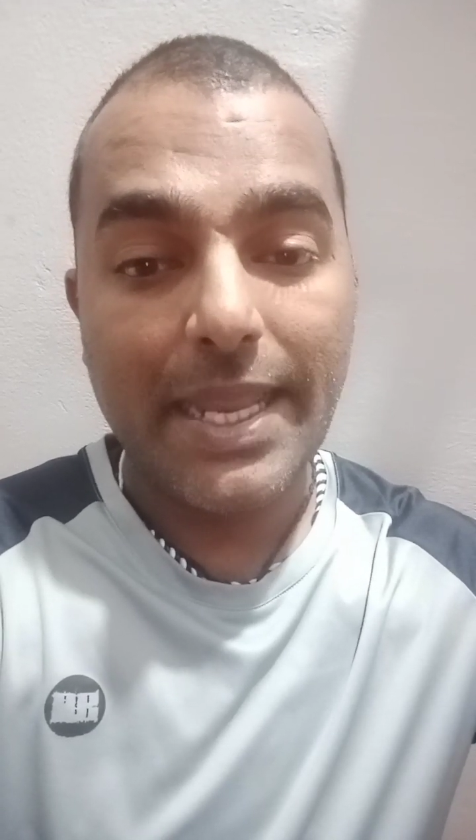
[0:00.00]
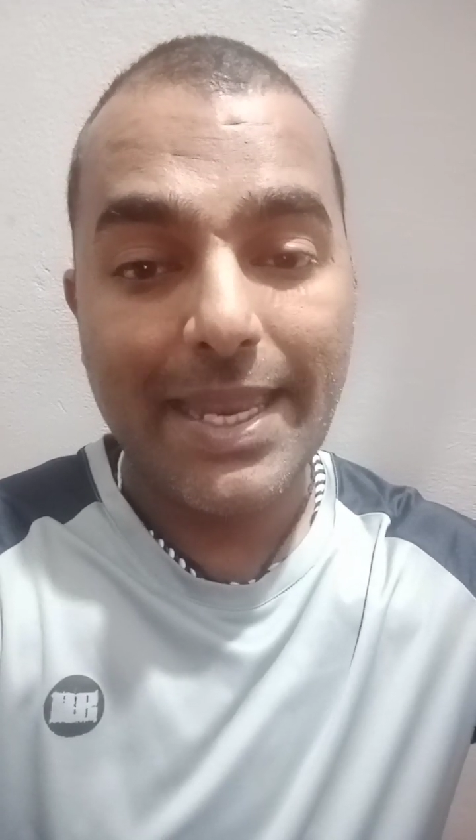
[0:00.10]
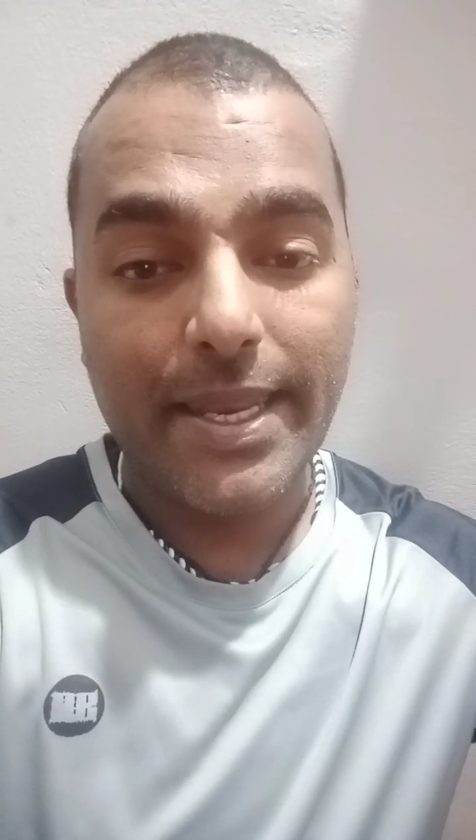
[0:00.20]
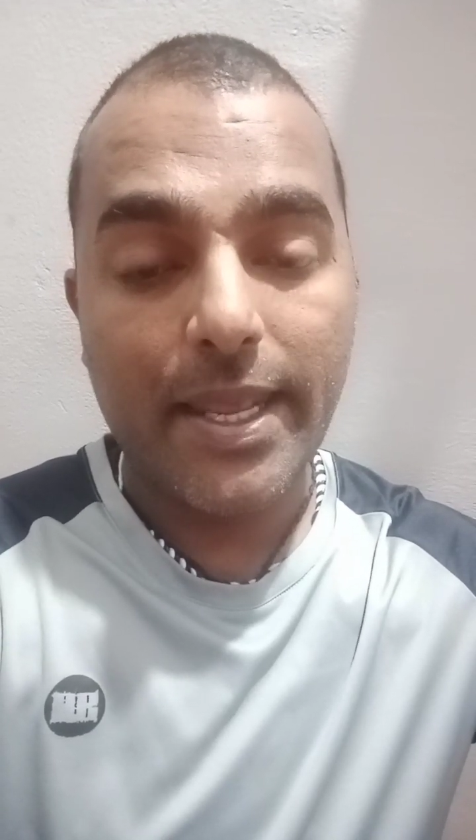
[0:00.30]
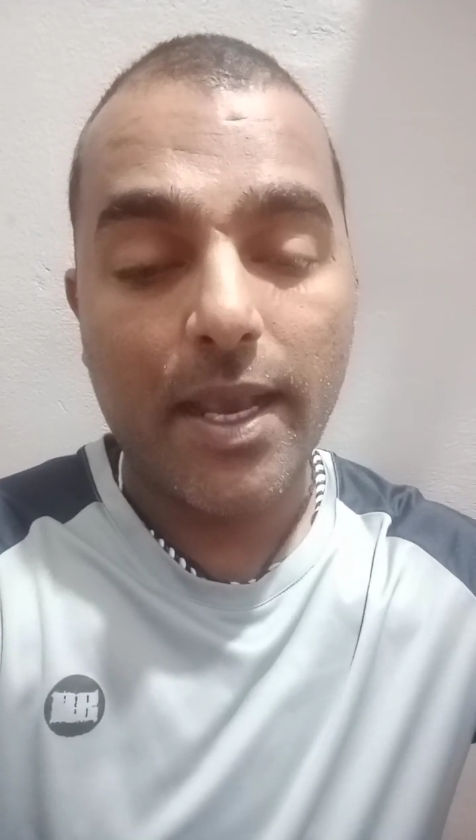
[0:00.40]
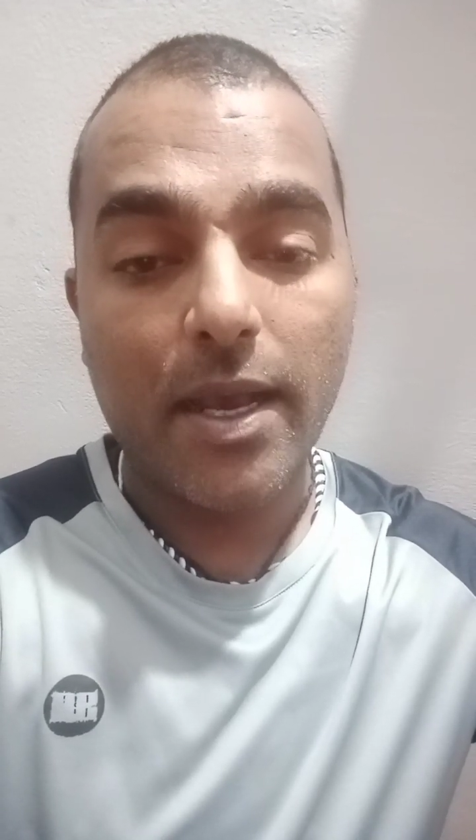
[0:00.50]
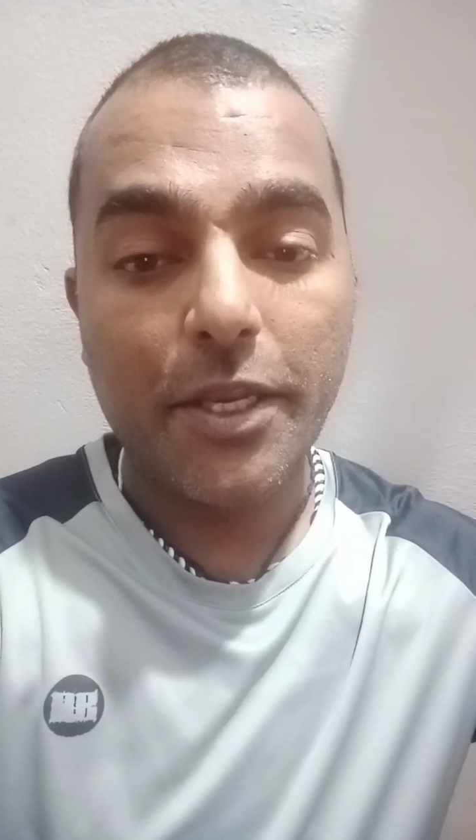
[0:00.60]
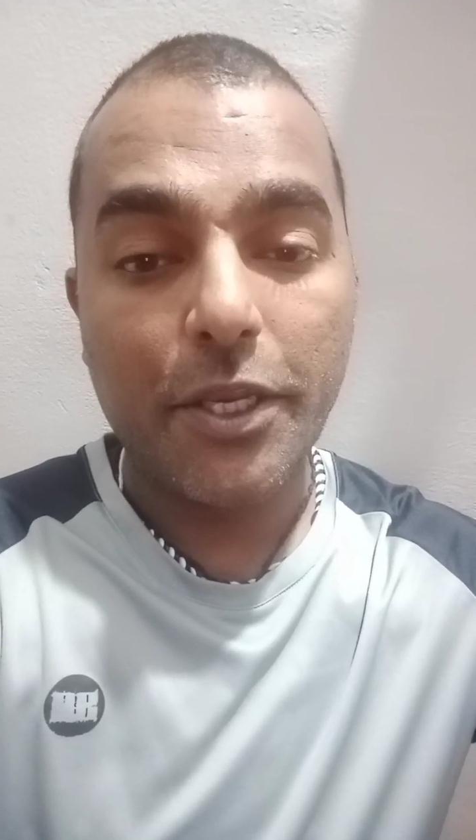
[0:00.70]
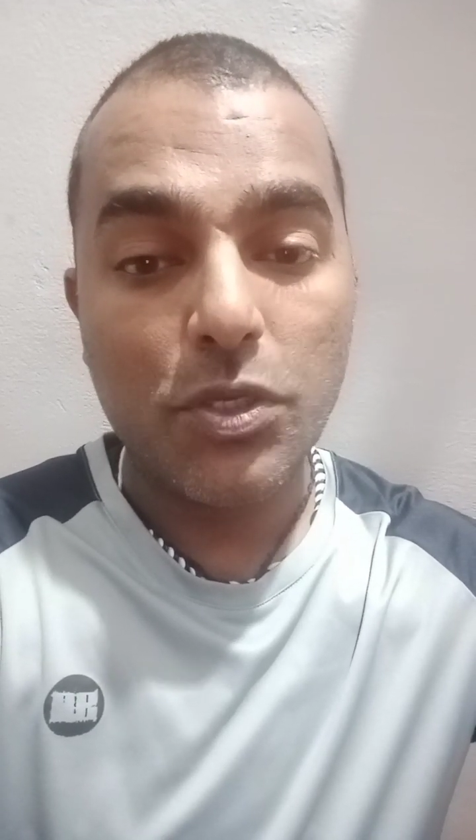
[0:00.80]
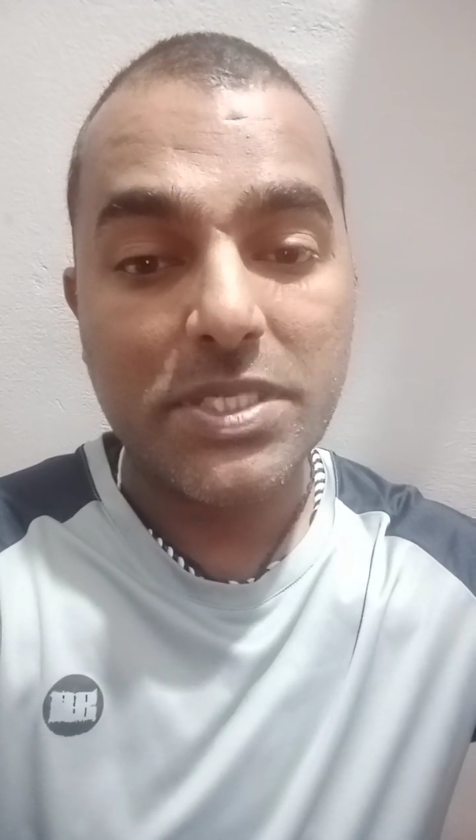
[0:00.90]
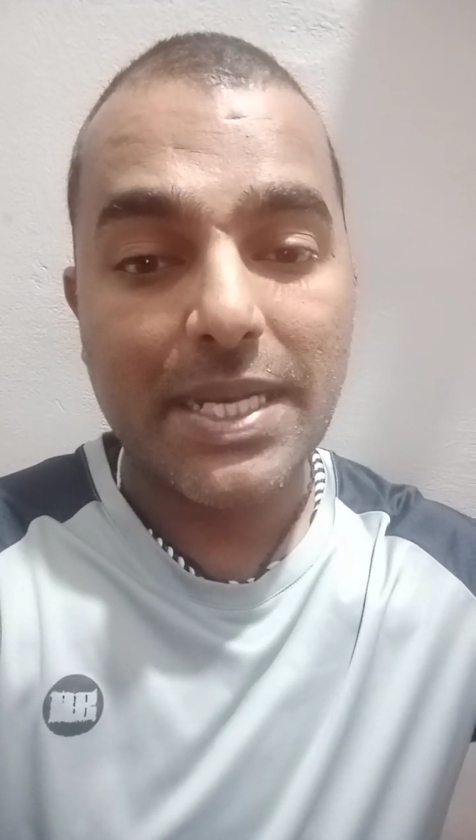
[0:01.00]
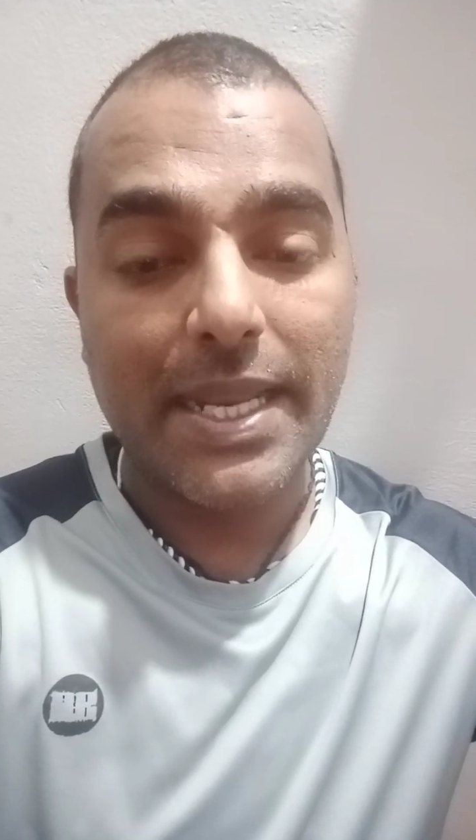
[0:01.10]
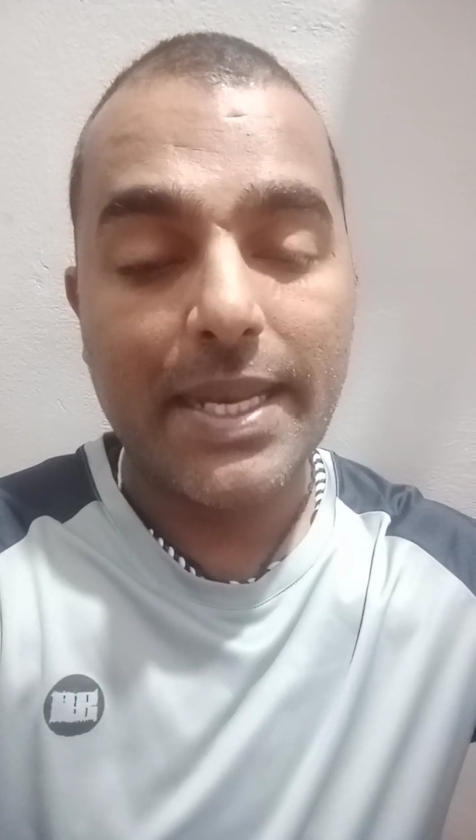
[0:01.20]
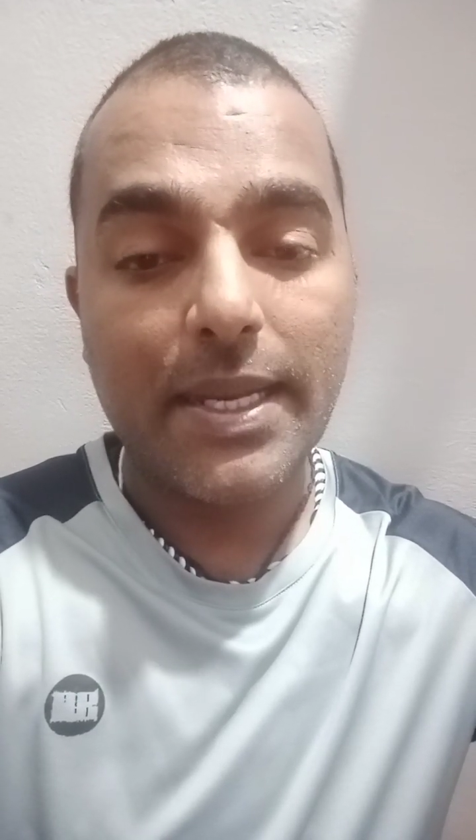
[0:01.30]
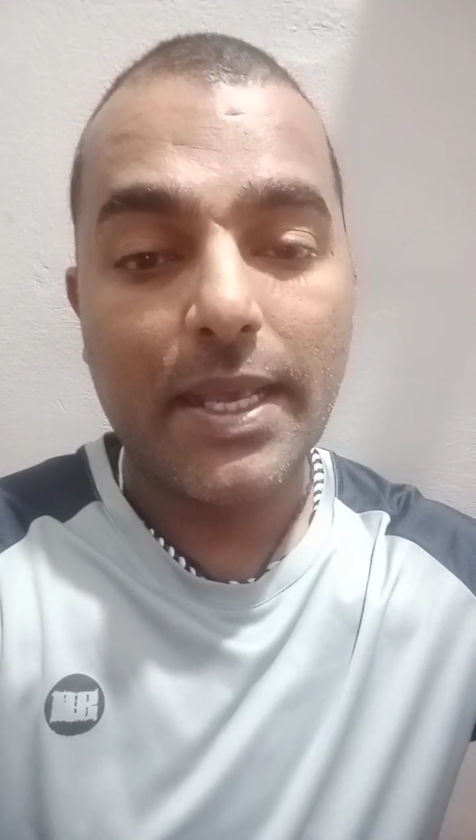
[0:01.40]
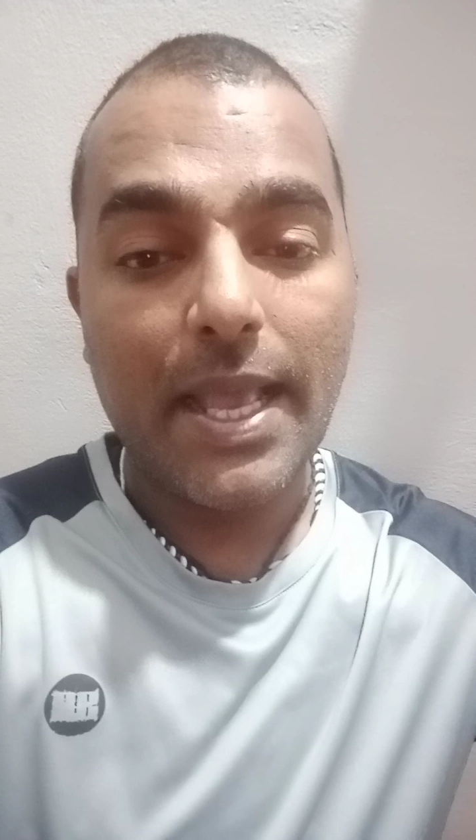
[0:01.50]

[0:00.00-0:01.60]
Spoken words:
India, New Zealand,